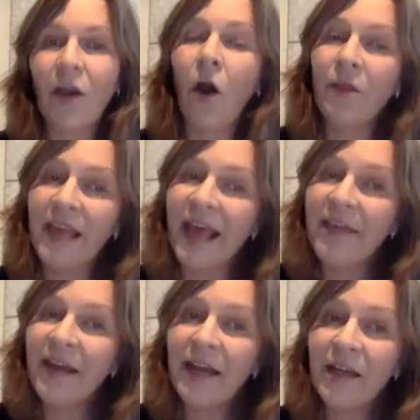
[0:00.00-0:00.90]
On the
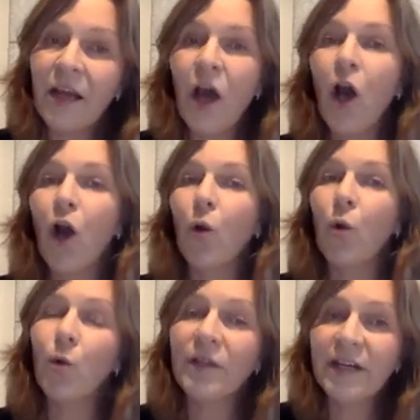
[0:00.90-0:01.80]
other hand,
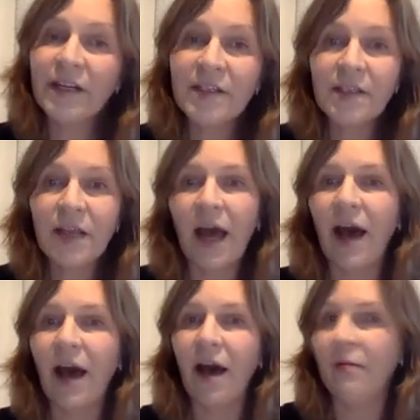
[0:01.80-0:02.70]
coolers,
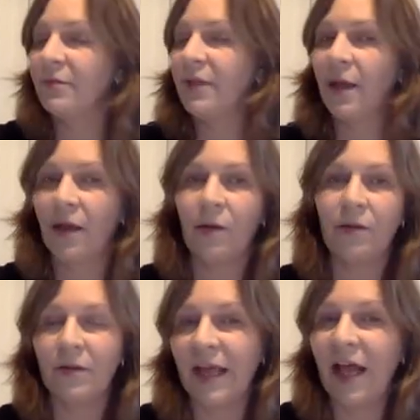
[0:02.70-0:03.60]
uh, they,
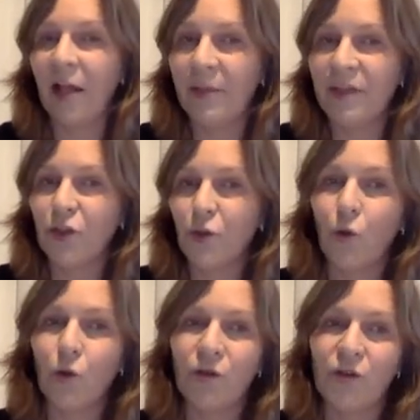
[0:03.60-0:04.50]
they help us to cool the